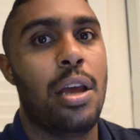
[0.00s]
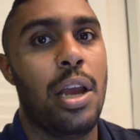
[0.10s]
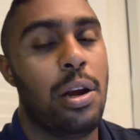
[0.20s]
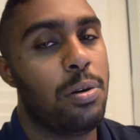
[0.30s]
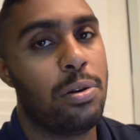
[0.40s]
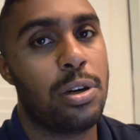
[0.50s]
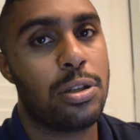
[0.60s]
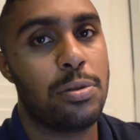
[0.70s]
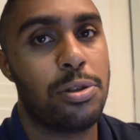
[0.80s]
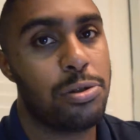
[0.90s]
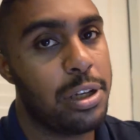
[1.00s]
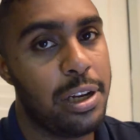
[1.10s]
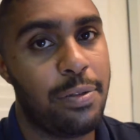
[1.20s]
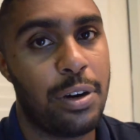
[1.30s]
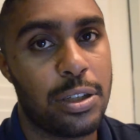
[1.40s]
In order to do
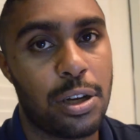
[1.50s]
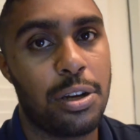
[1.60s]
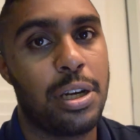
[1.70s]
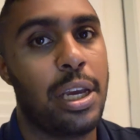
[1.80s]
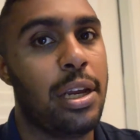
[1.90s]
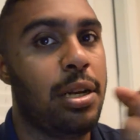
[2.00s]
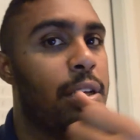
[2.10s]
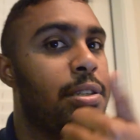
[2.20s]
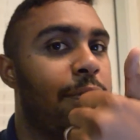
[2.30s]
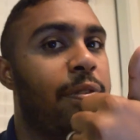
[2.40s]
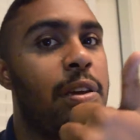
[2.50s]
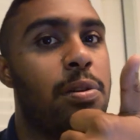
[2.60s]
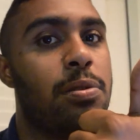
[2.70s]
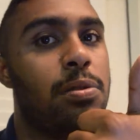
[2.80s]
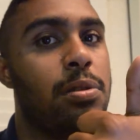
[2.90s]
deliveries, all you need is a
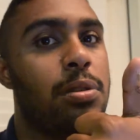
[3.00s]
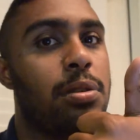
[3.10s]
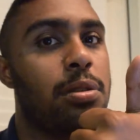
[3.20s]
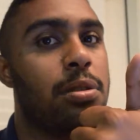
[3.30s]
vehicle